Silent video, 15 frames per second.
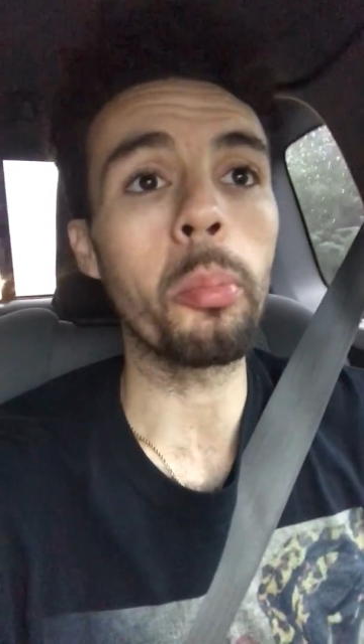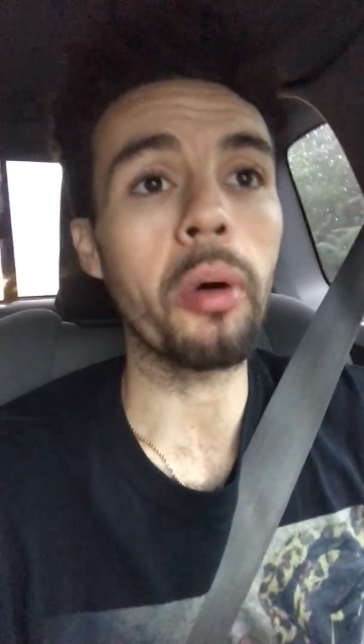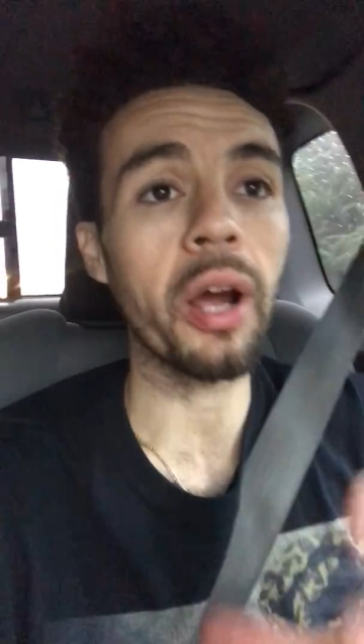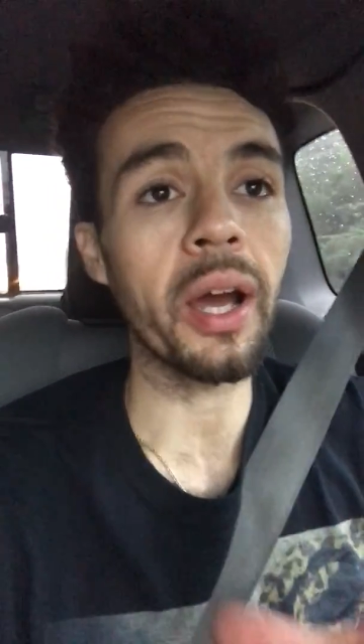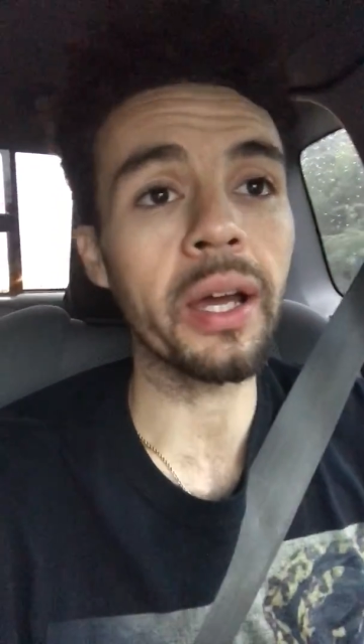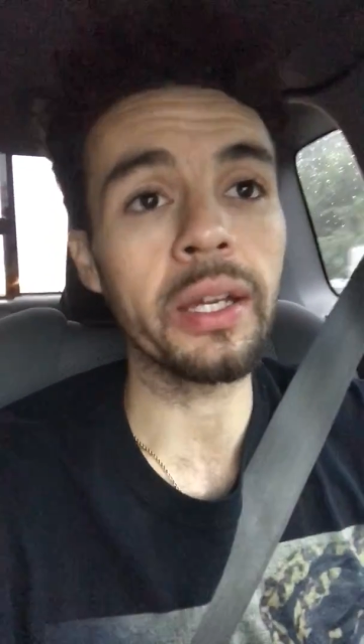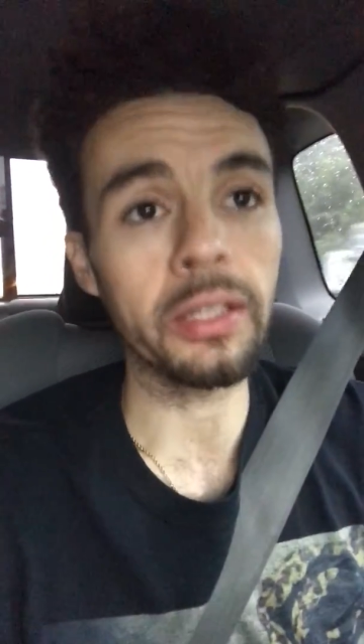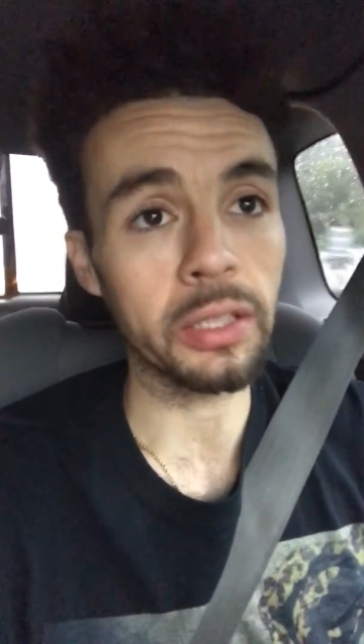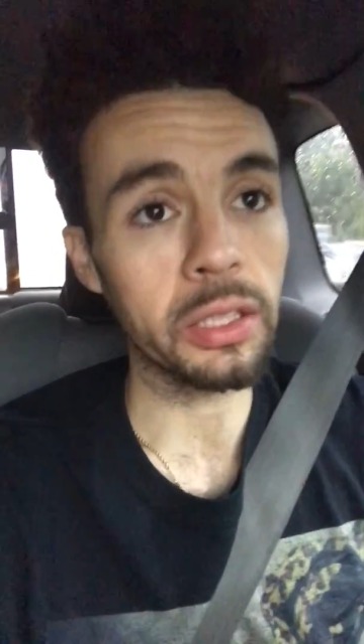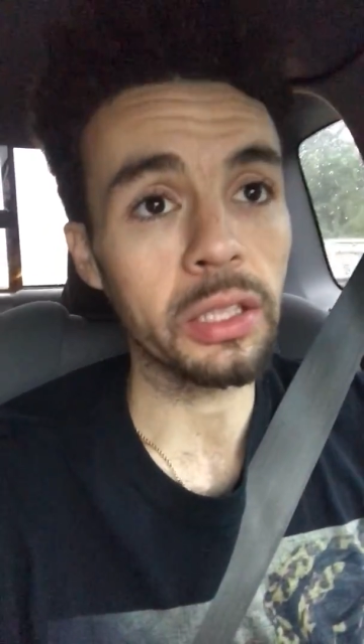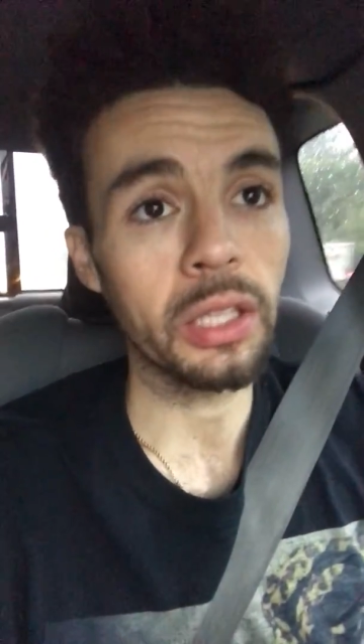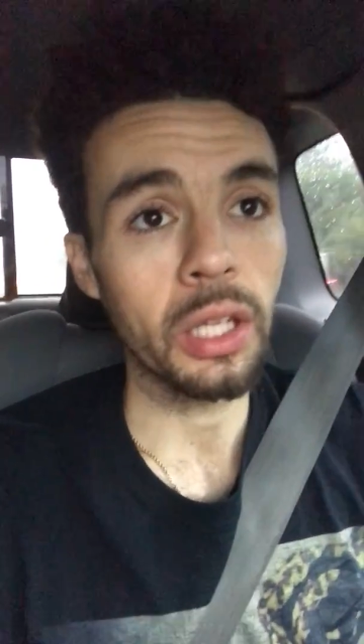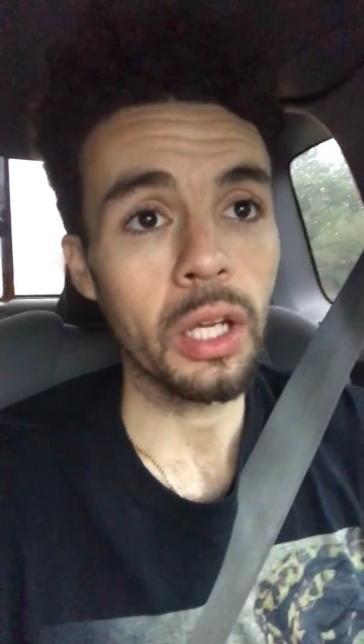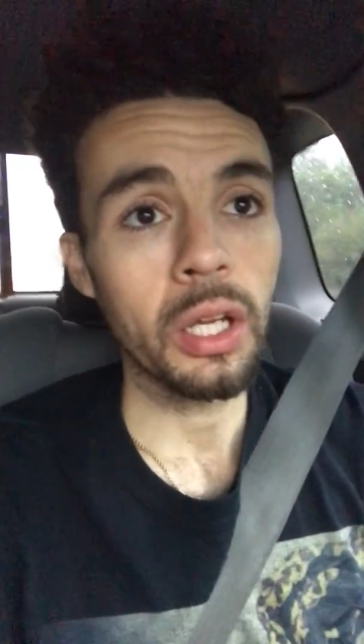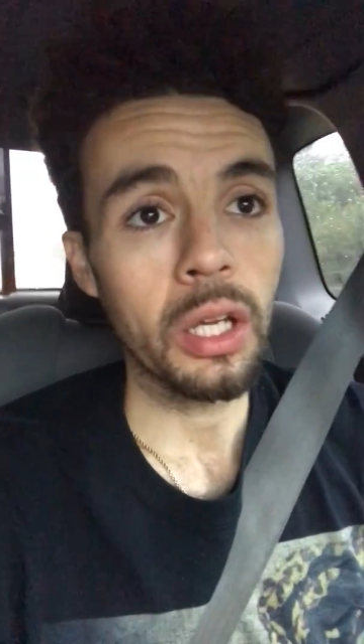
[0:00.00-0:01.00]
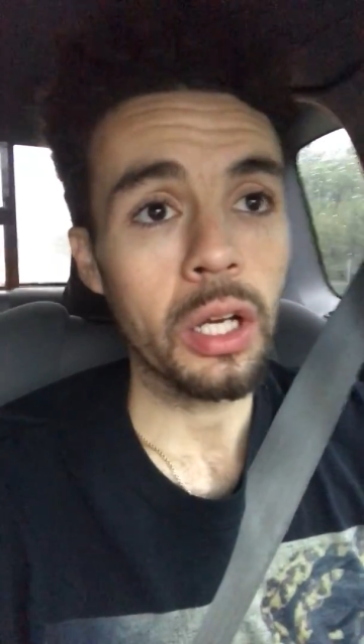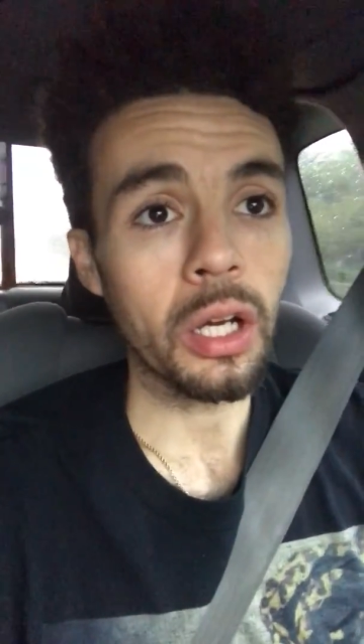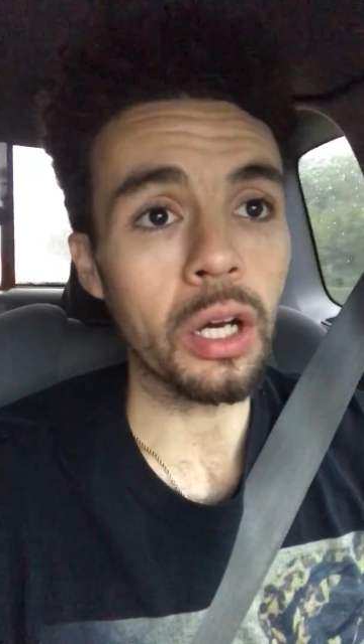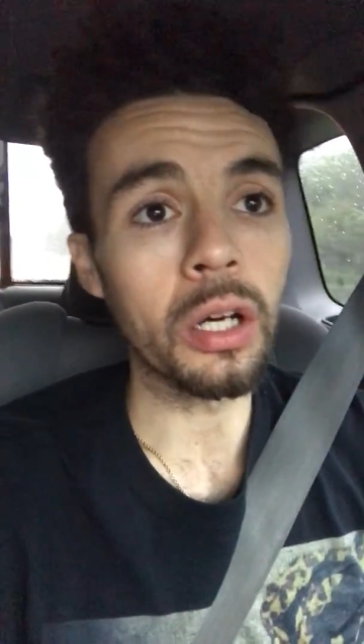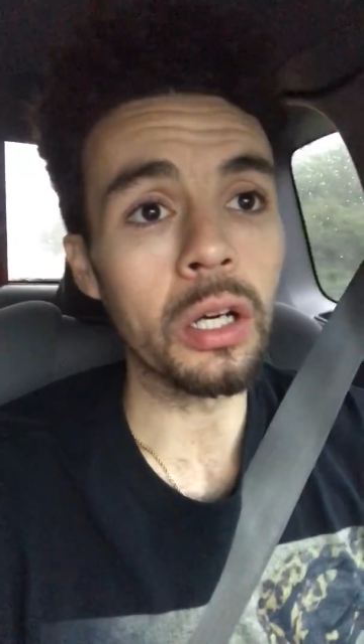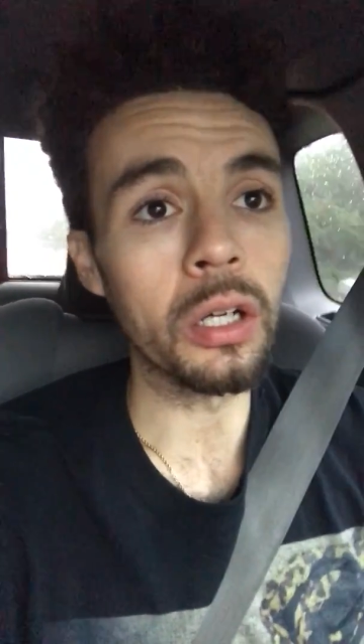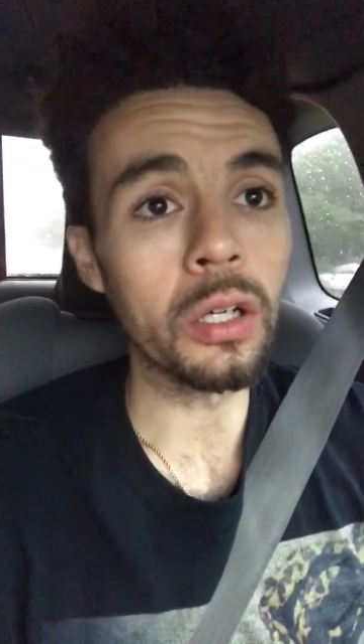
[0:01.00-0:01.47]
pint
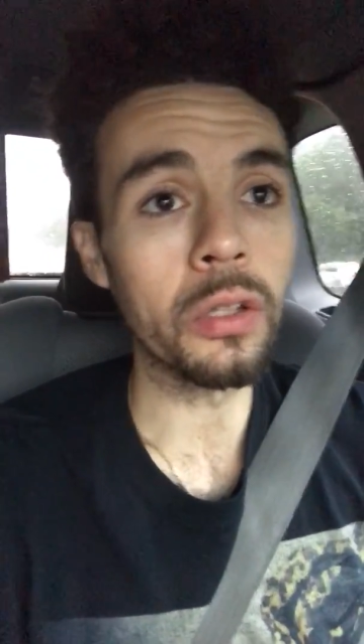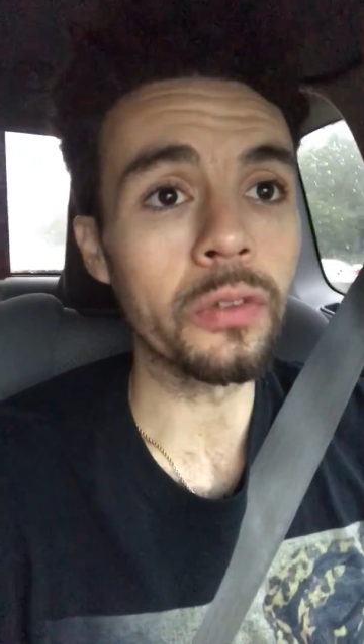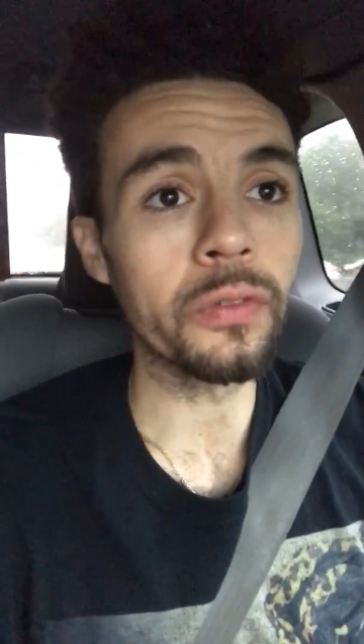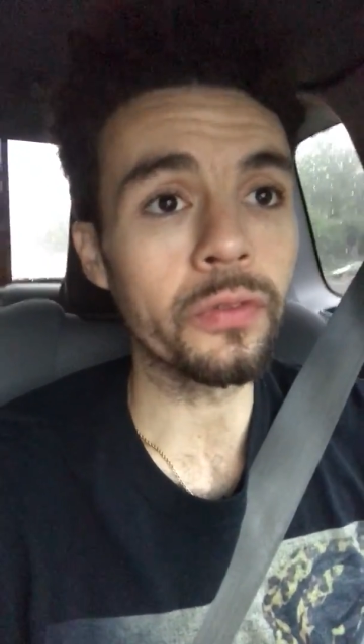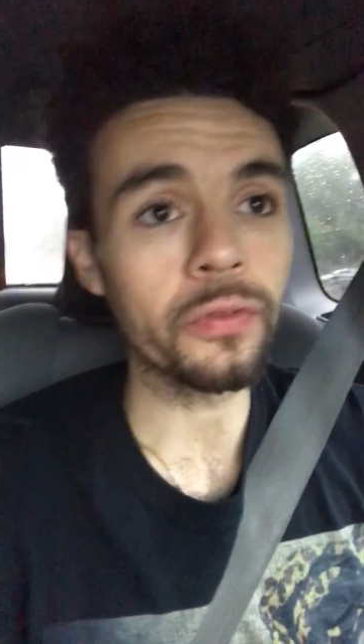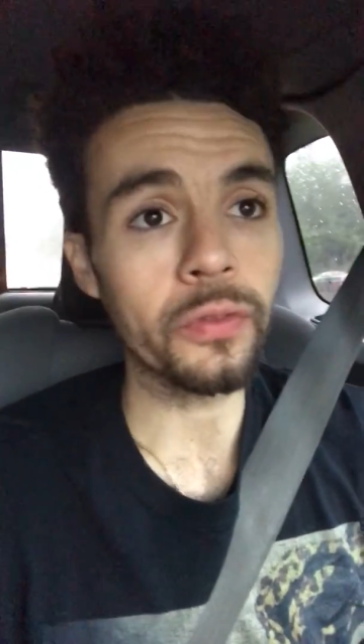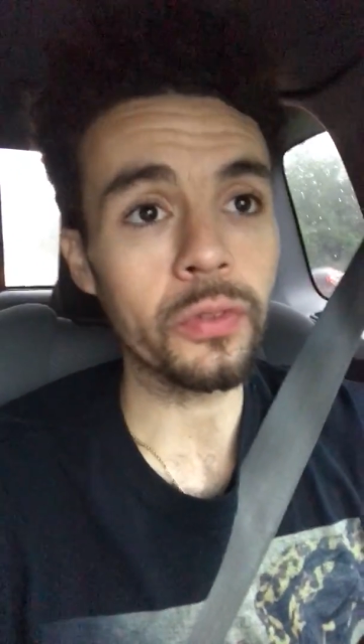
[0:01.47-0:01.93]
of